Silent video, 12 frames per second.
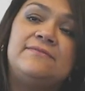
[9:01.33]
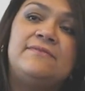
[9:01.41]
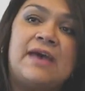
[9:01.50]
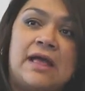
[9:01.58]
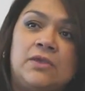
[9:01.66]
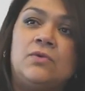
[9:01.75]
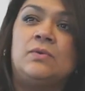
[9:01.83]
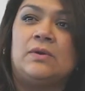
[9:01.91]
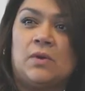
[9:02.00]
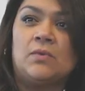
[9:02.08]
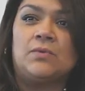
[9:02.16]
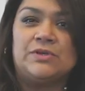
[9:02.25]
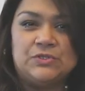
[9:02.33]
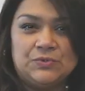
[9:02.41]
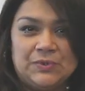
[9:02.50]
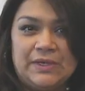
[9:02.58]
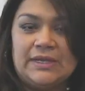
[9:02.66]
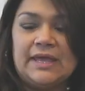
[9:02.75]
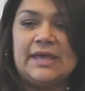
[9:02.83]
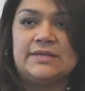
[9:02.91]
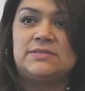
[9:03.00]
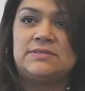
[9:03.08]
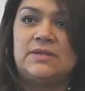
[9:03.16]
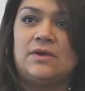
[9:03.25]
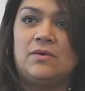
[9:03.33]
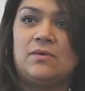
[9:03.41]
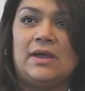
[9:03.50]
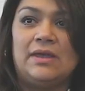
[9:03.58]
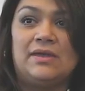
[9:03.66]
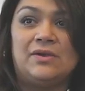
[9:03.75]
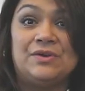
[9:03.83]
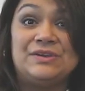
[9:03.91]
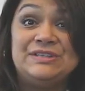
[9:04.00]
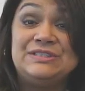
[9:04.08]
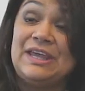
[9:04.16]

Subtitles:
value in what we're doing, and so I encourage